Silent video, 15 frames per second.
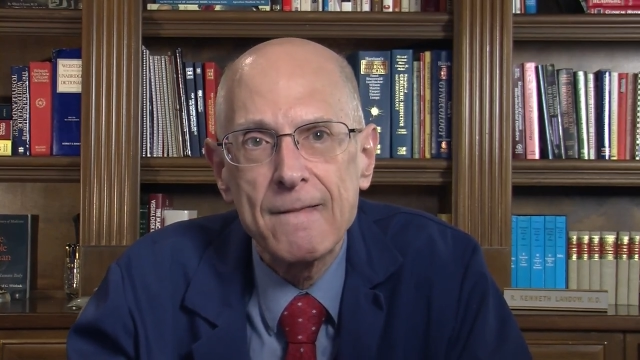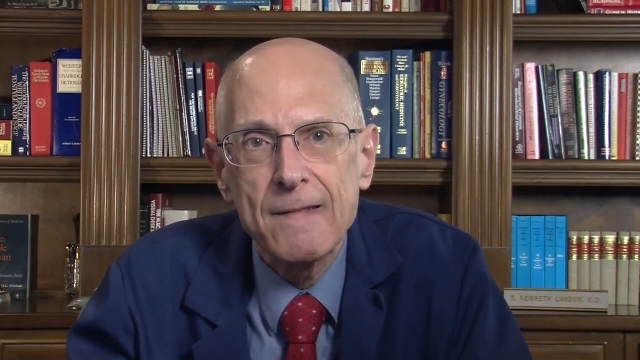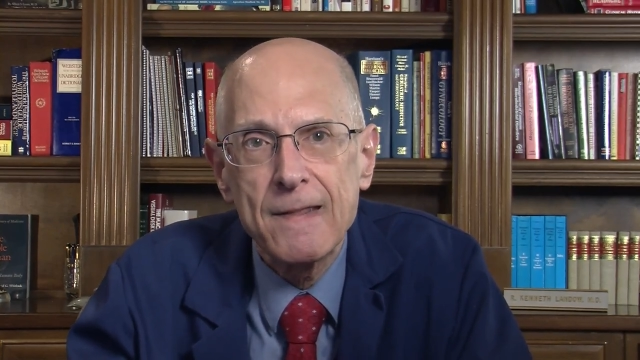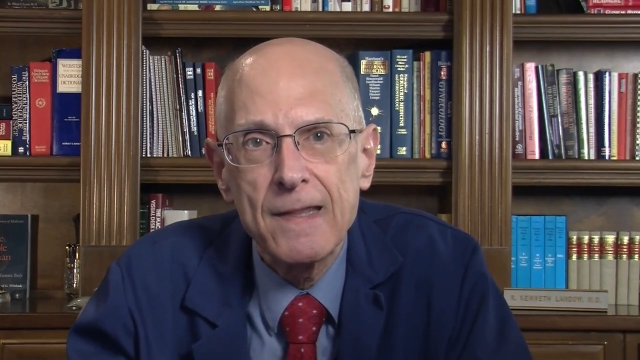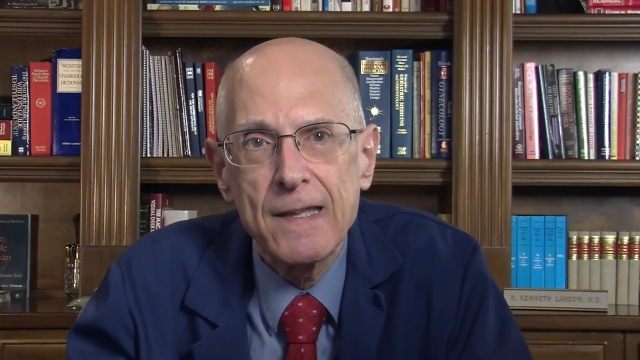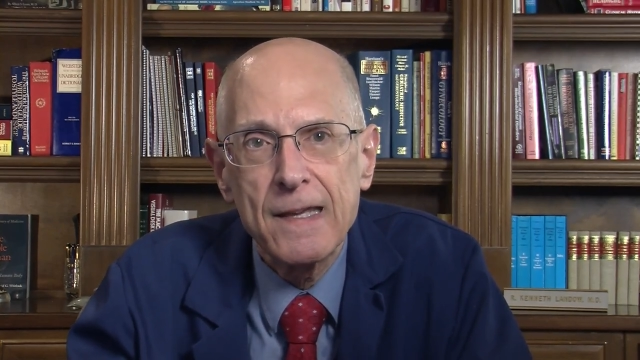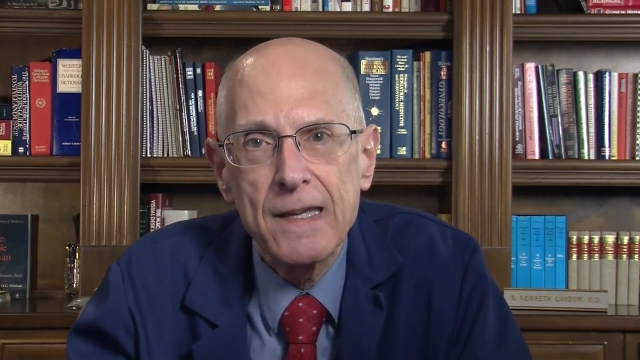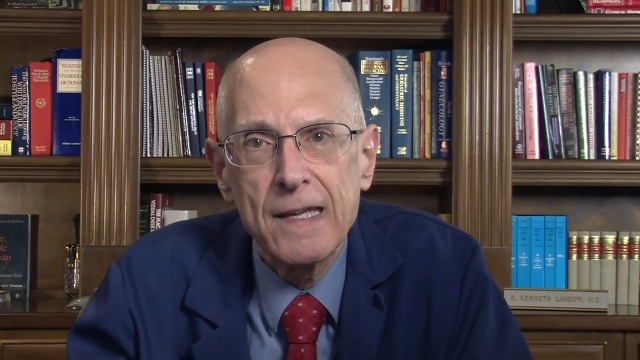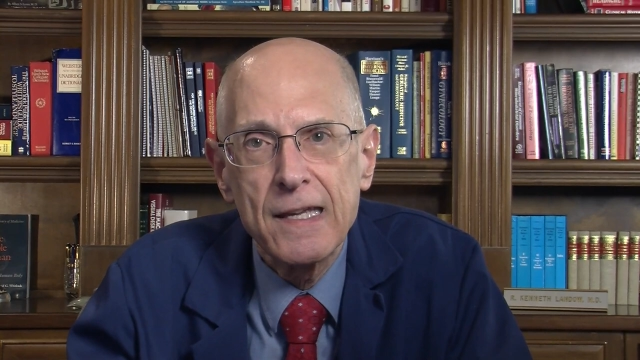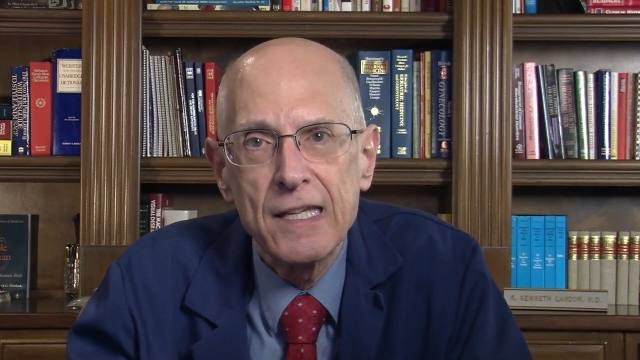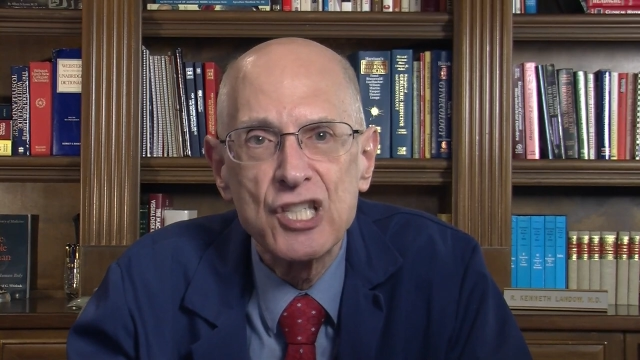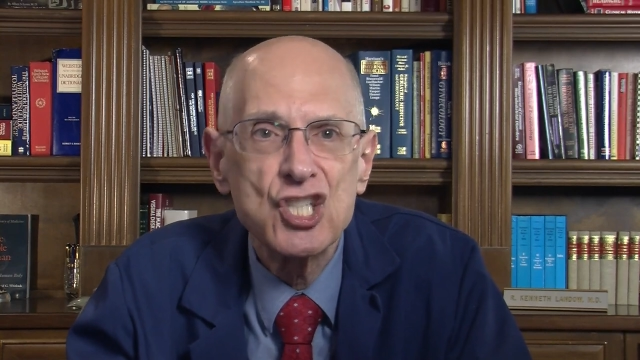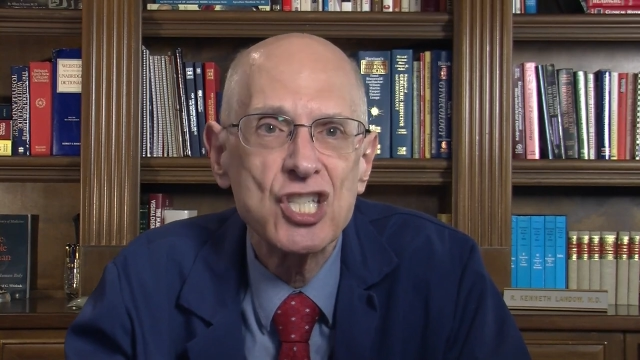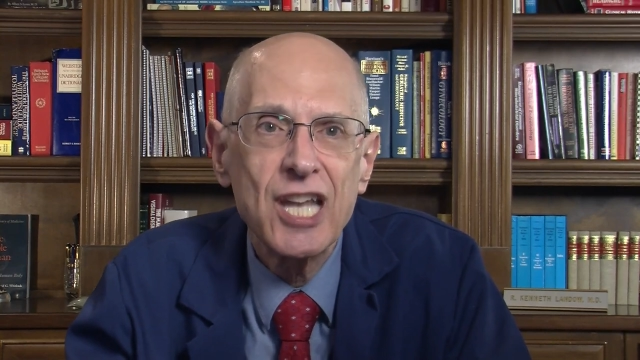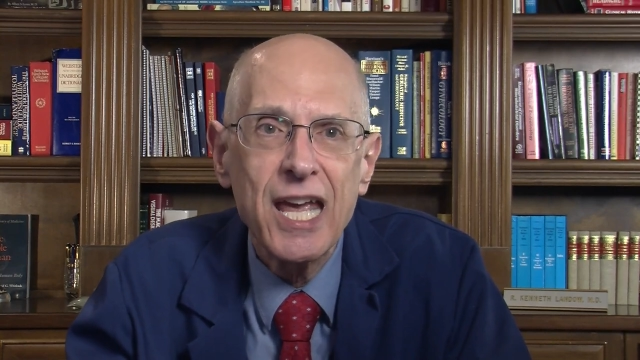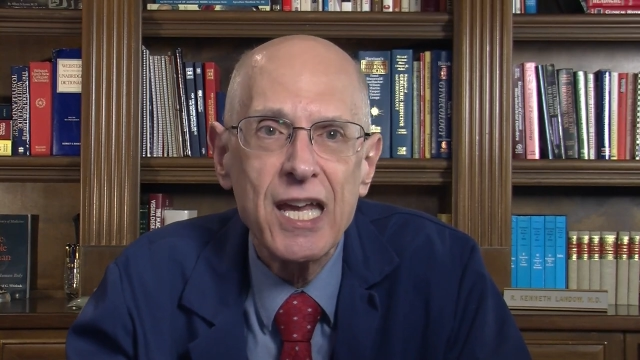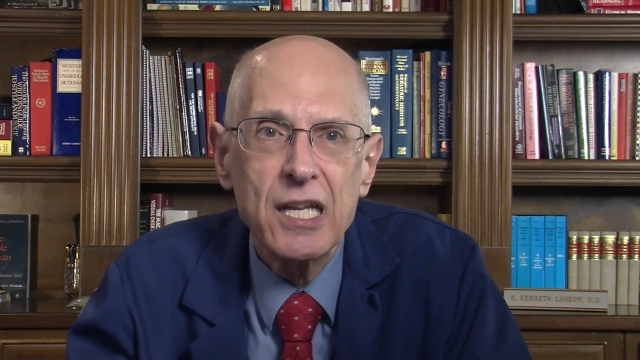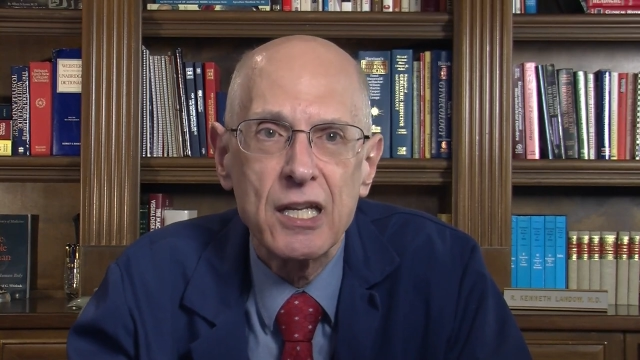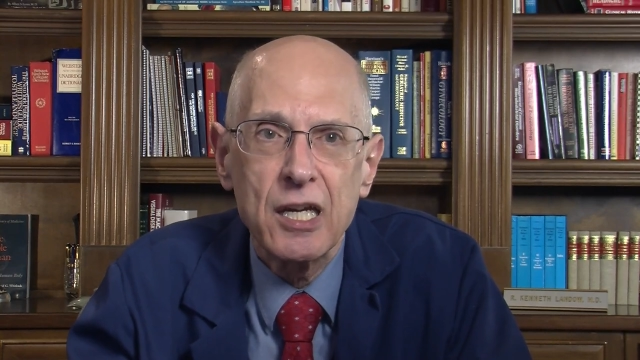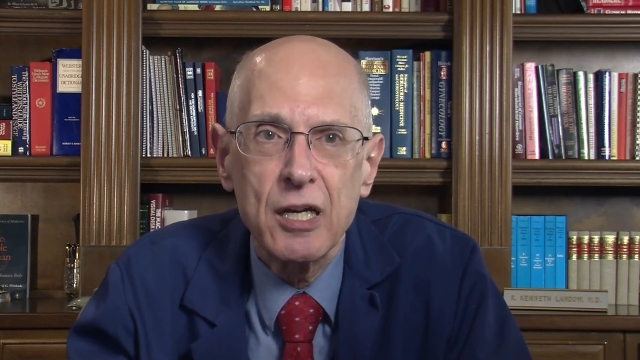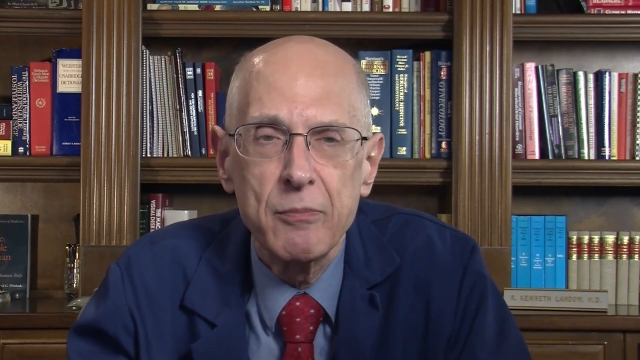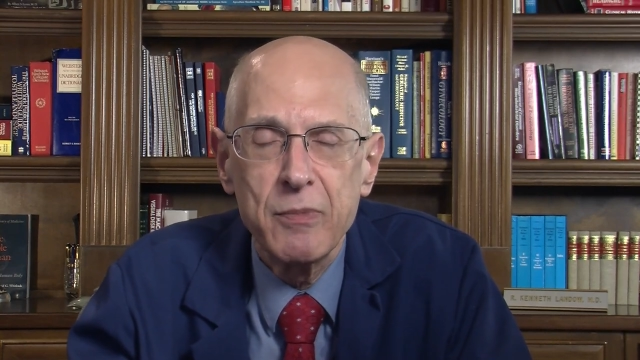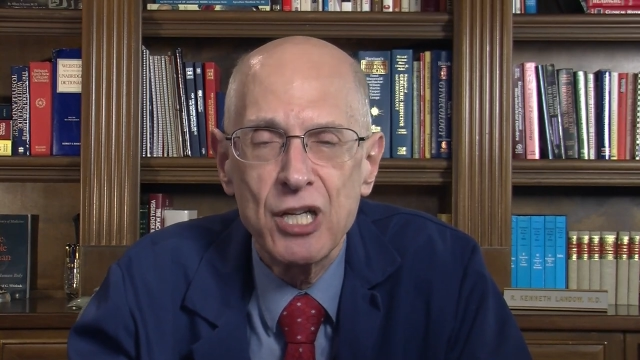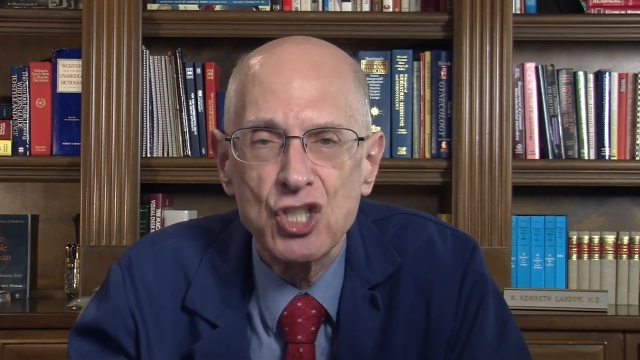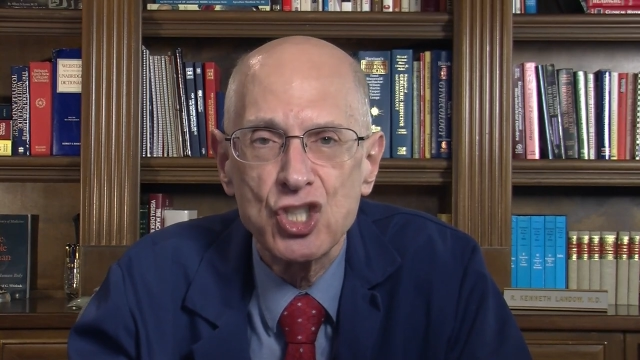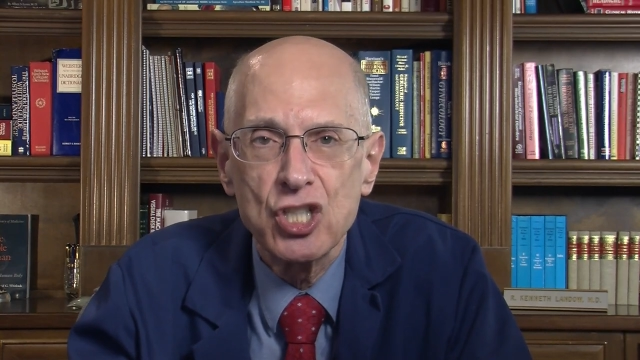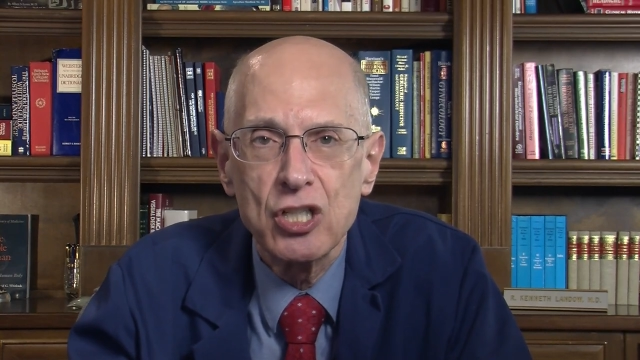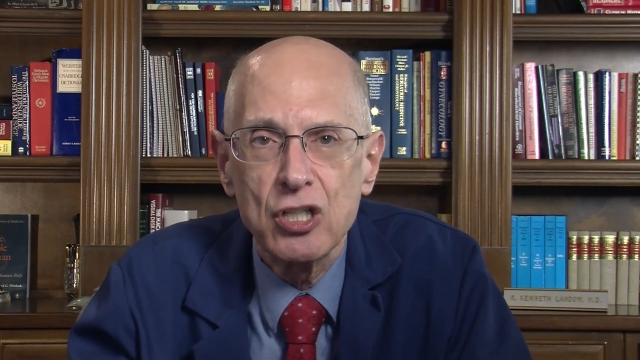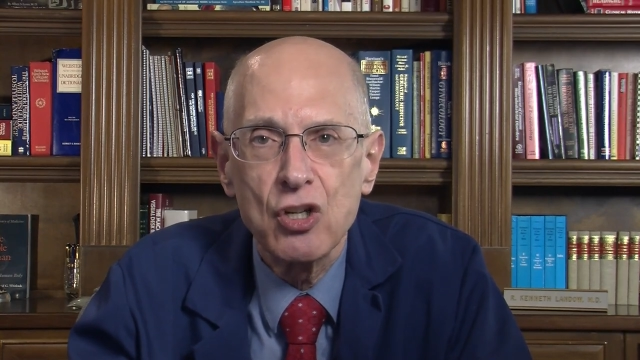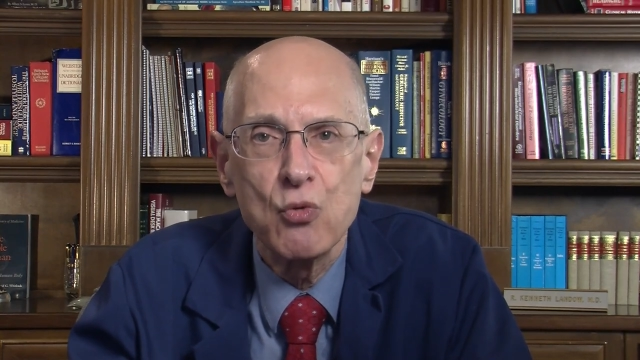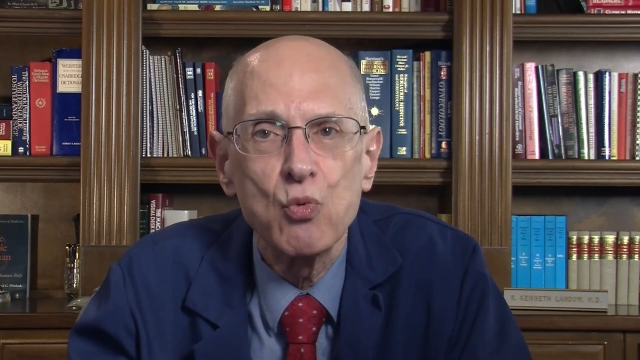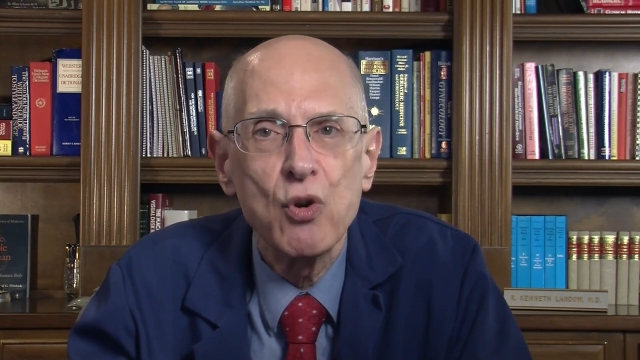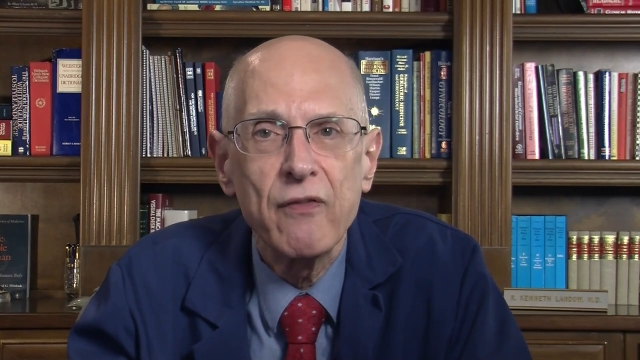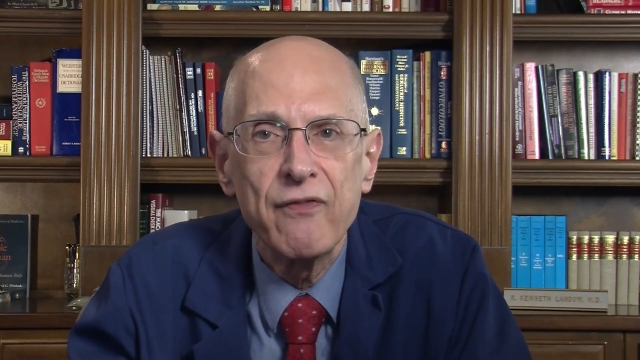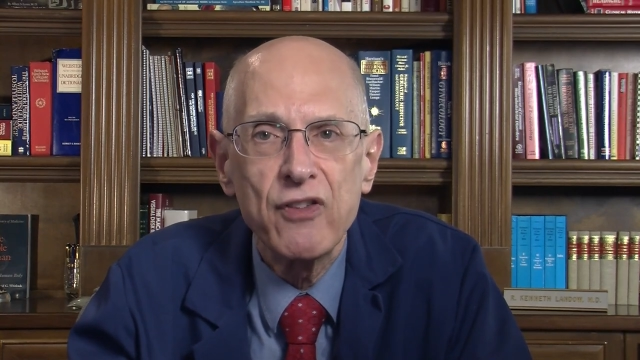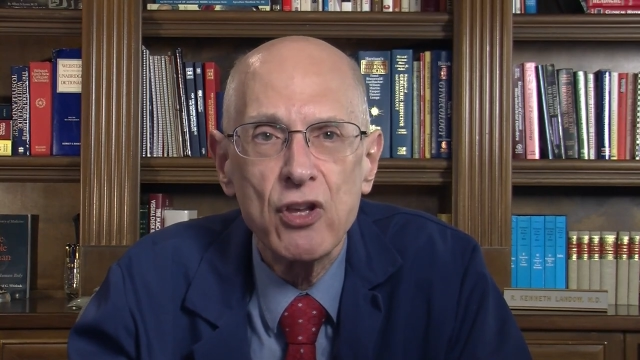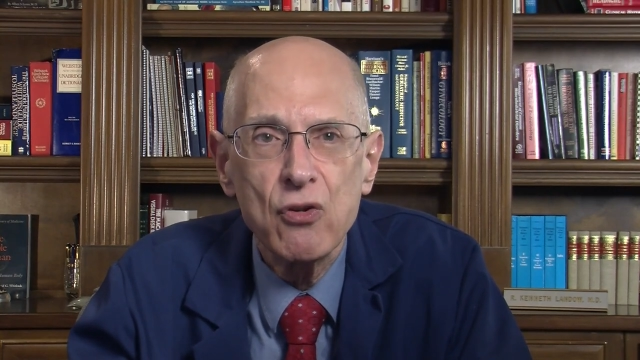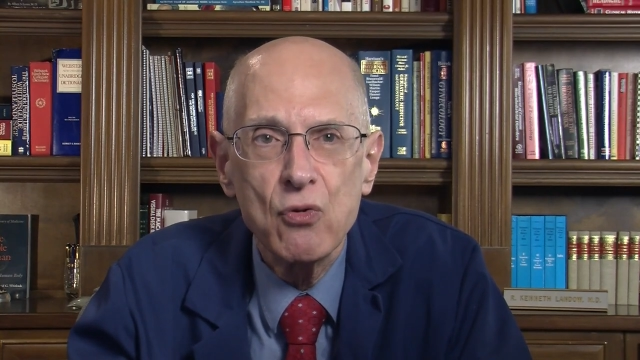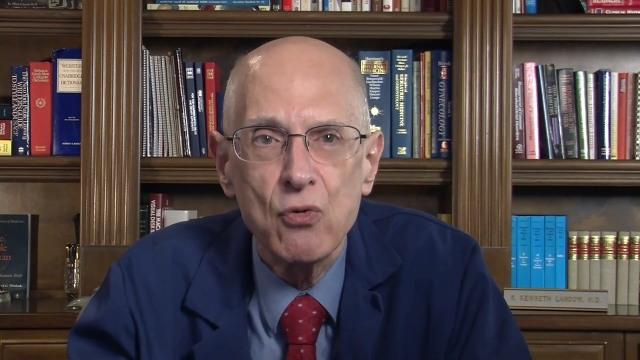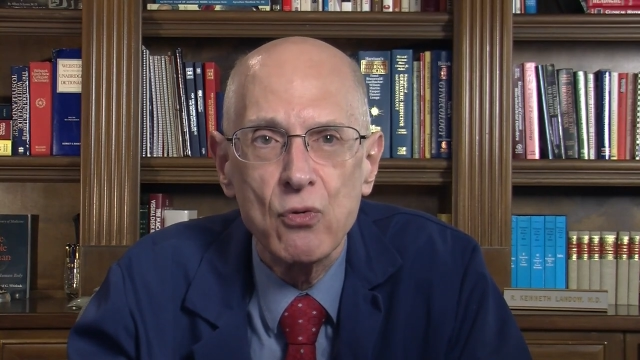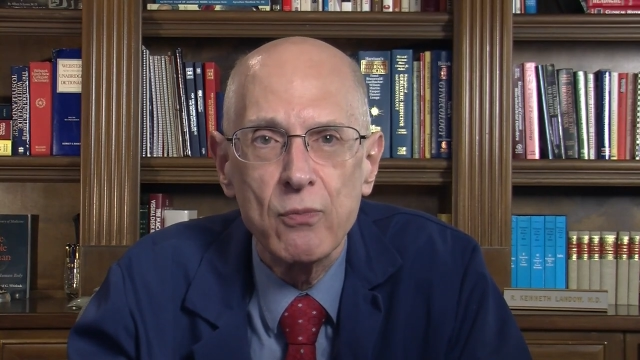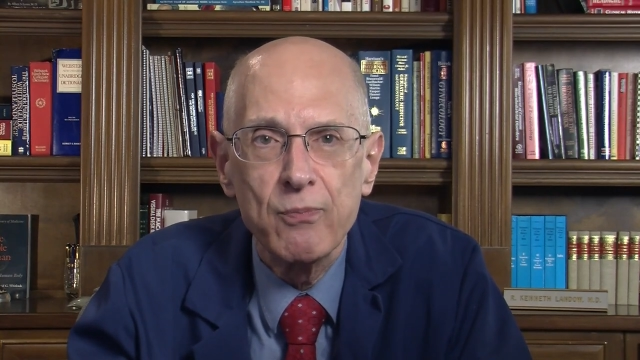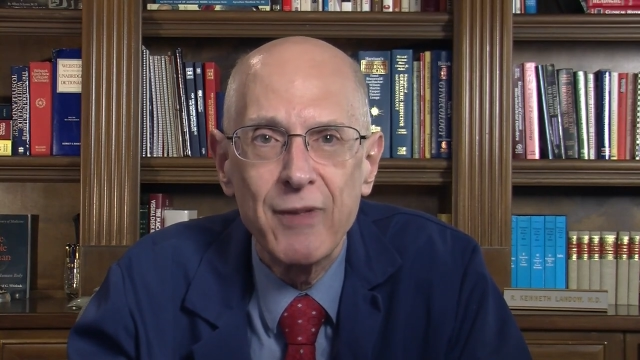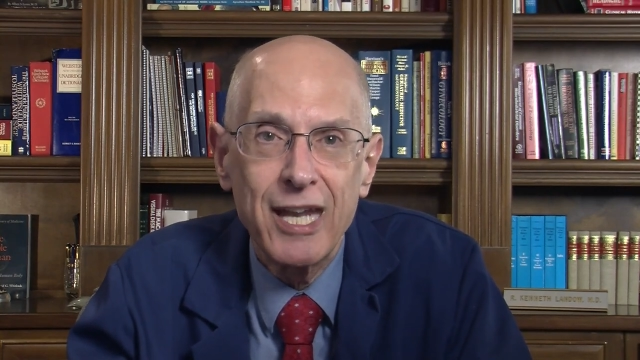the state commissioned a review.